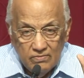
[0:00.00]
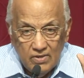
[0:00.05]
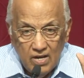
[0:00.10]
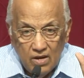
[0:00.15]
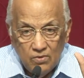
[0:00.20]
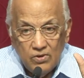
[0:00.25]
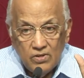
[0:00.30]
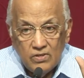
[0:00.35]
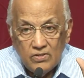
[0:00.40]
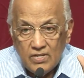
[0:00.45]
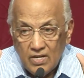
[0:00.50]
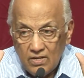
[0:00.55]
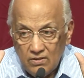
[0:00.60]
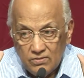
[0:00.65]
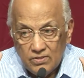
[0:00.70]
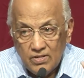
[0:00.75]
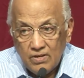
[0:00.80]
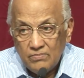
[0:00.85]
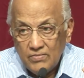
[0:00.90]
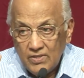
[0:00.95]
I want to tell you
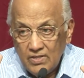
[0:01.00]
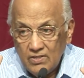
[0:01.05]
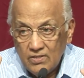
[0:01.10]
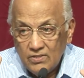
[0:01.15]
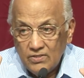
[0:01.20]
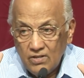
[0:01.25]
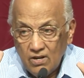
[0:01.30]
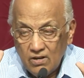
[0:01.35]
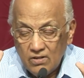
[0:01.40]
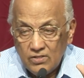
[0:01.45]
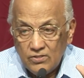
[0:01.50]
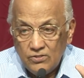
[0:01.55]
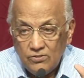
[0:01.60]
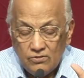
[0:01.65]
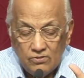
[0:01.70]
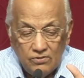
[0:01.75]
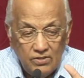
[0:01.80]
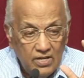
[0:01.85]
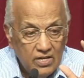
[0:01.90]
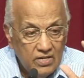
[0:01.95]
something. This is the honest
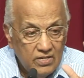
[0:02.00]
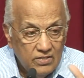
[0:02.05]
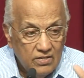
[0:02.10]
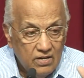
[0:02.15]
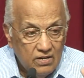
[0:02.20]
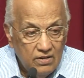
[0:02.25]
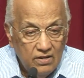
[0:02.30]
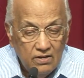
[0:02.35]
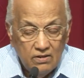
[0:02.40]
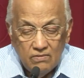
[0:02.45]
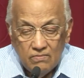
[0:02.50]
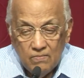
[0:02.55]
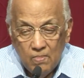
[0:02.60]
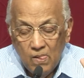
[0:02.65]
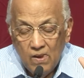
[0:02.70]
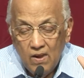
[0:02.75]
truth. Ian is not here.